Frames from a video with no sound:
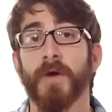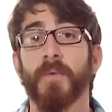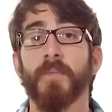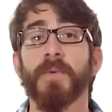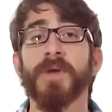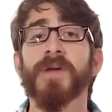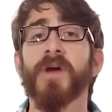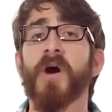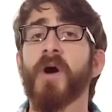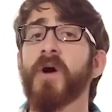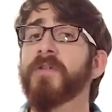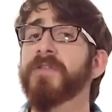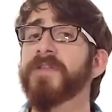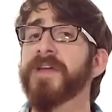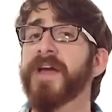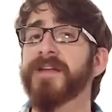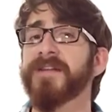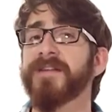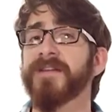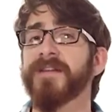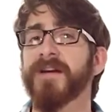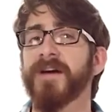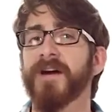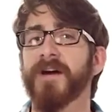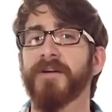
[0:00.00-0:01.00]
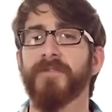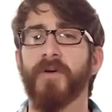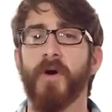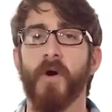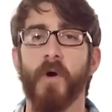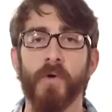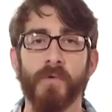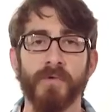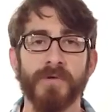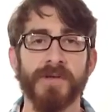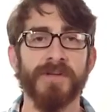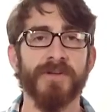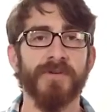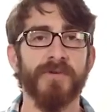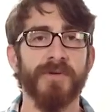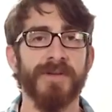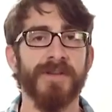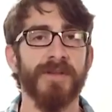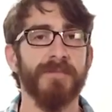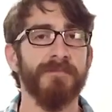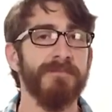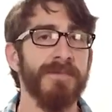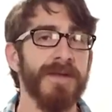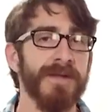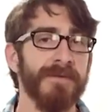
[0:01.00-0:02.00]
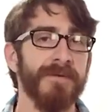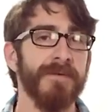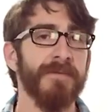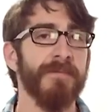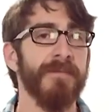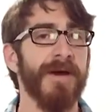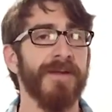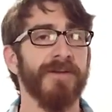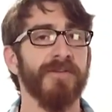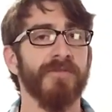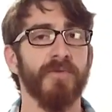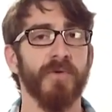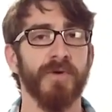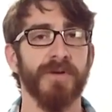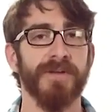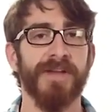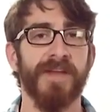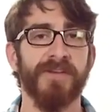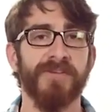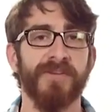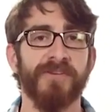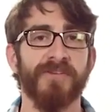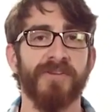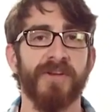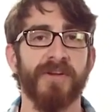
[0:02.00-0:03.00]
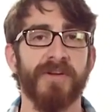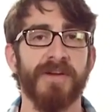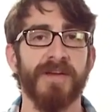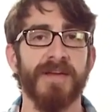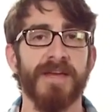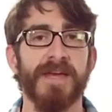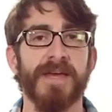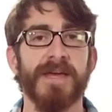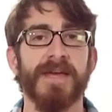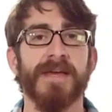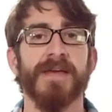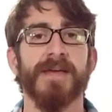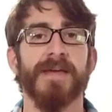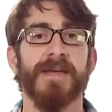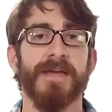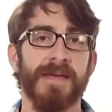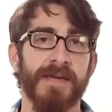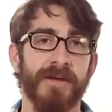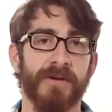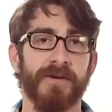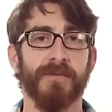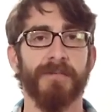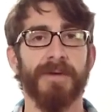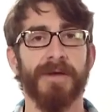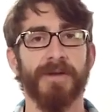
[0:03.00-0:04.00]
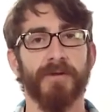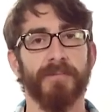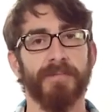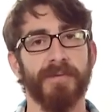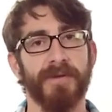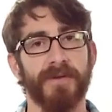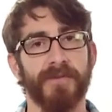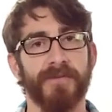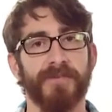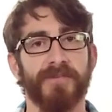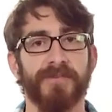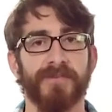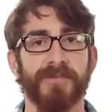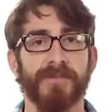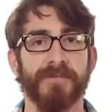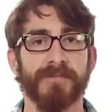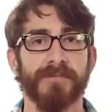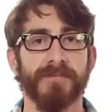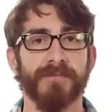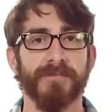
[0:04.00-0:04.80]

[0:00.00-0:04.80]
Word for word: We call the idea of only doing the minimum amount of work necessary incremental builds.